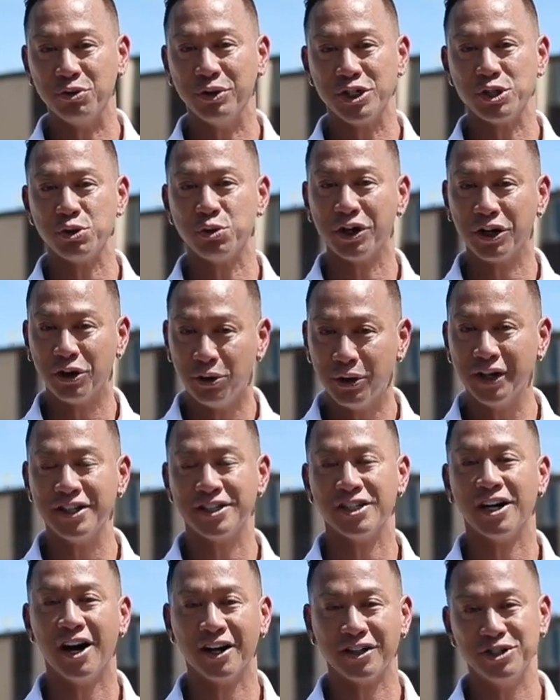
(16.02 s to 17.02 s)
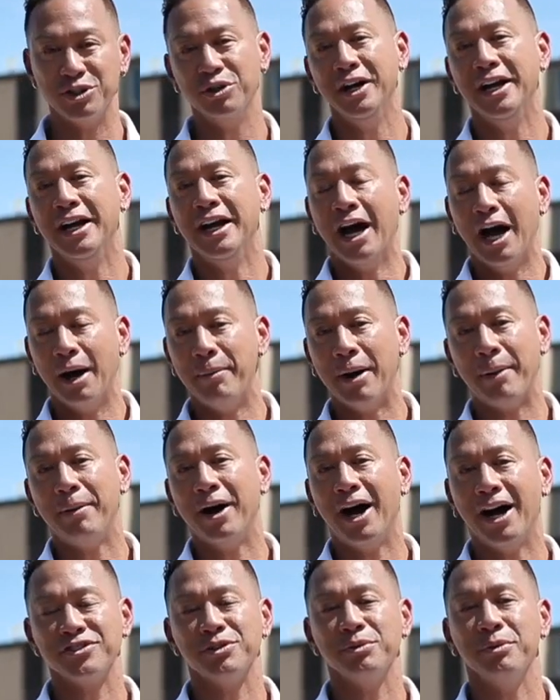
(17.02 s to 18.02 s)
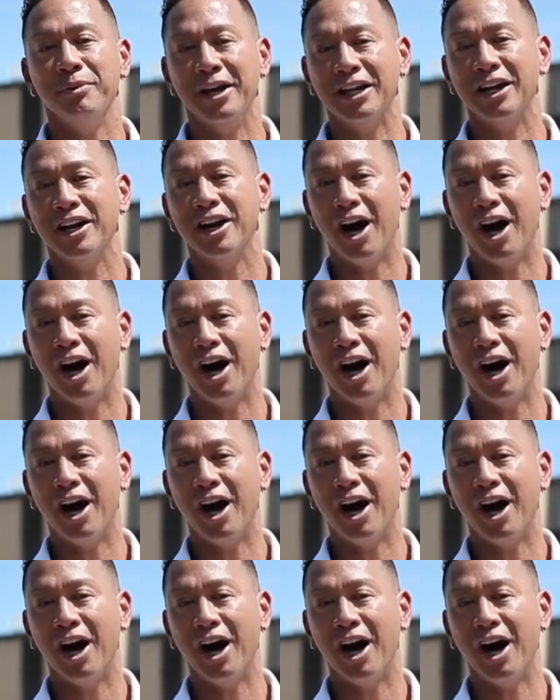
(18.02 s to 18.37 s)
which we're going to talk to about possibly making